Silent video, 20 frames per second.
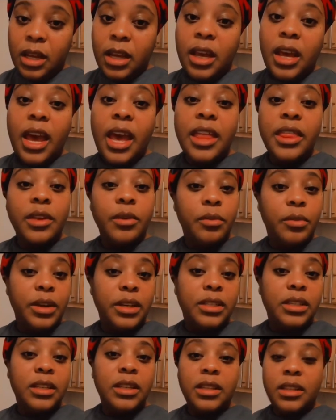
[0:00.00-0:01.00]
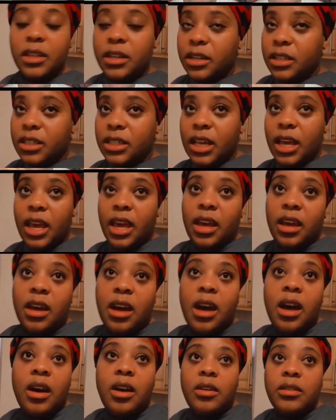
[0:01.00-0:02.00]
And the reason that they're saying,
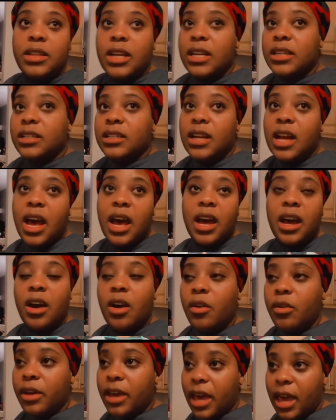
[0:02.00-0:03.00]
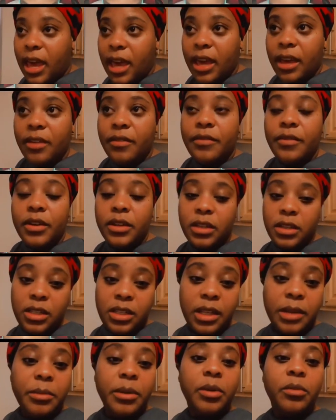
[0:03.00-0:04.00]
oh, that's not okay for the
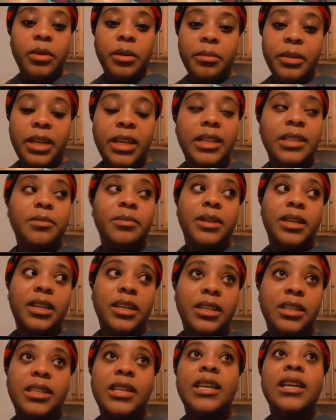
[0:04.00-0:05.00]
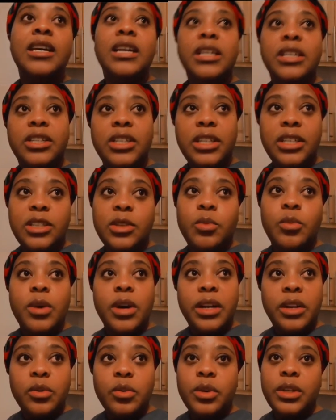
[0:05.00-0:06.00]
slimmer woman is because she's the
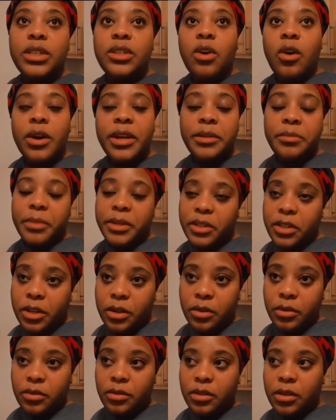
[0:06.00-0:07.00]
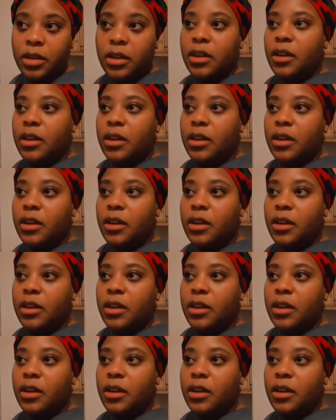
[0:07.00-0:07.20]
one who has always been chose.